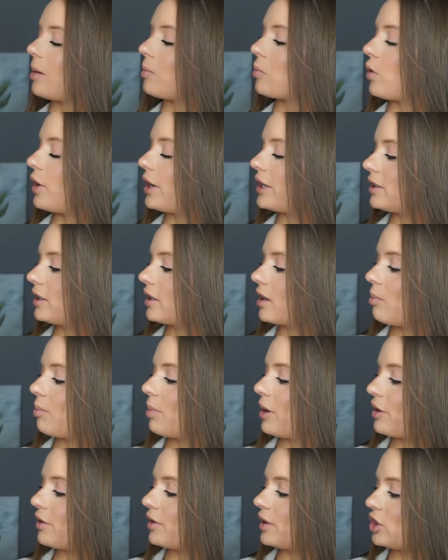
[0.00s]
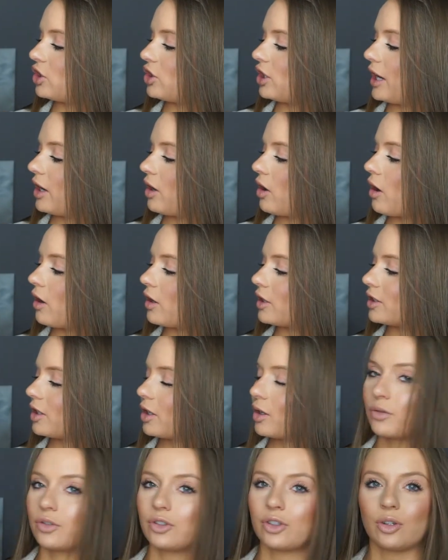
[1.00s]
I'm going to compare this shade
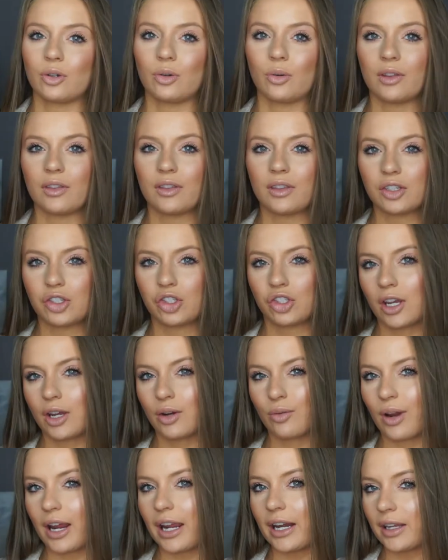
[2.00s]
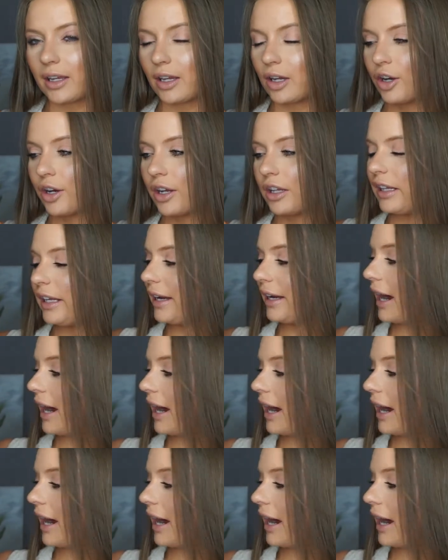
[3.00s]
also to this shade right here in the